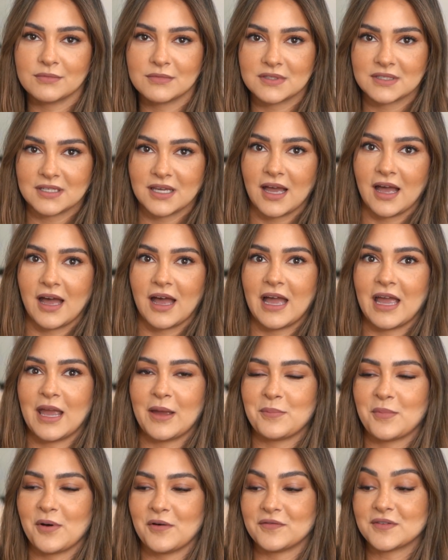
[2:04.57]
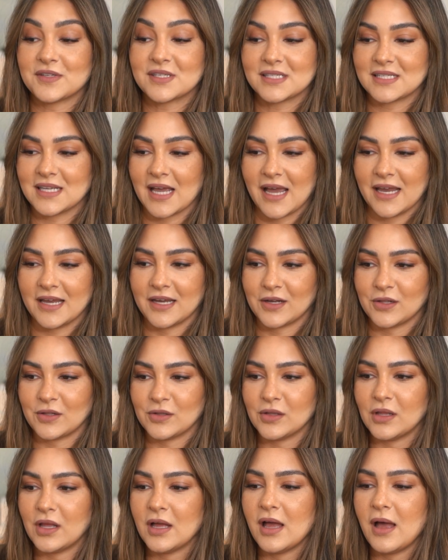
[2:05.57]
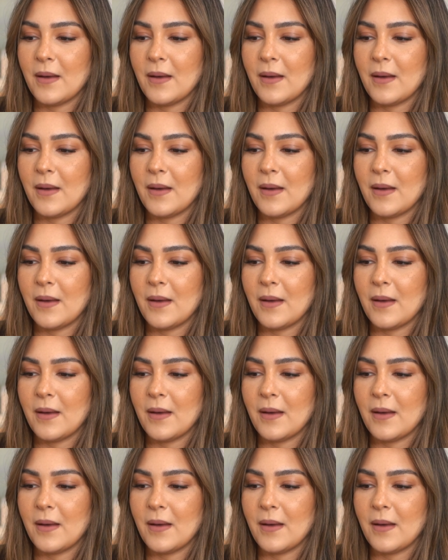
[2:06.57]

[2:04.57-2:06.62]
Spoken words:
type of style,